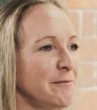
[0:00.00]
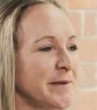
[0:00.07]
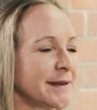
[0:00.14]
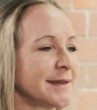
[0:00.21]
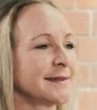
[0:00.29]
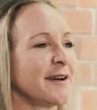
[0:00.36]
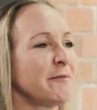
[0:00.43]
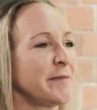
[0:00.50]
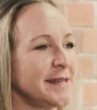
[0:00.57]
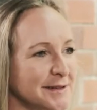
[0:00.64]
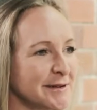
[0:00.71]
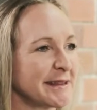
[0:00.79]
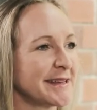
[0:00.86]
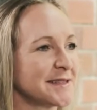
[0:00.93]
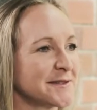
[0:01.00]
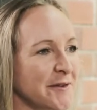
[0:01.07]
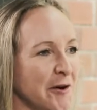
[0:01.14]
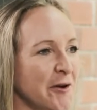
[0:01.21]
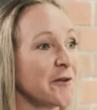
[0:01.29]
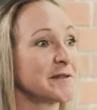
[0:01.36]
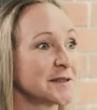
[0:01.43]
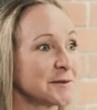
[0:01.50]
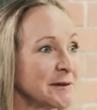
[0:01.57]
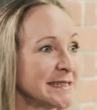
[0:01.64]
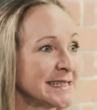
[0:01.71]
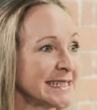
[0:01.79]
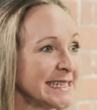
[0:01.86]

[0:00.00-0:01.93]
because I've been doing this for over 20